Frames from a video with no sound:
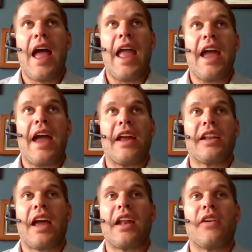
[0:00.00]

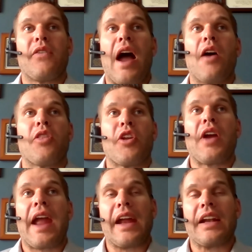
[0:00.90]
and kind of how
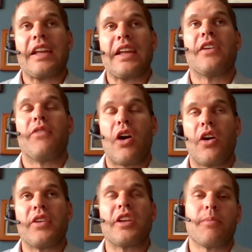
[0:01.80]
they're handling
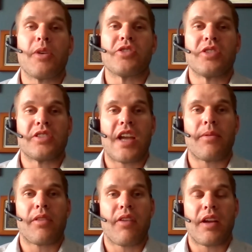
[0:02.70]
evolving emerging
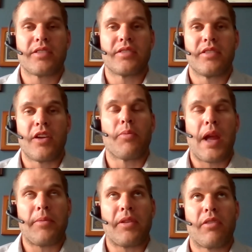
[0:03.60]
cyber threats or
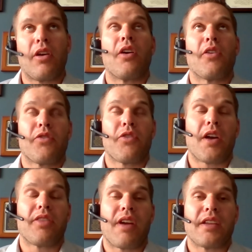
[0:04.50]
payment or
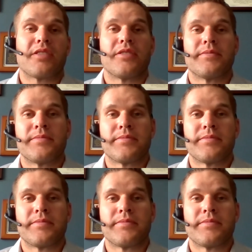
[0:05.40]
fraud threats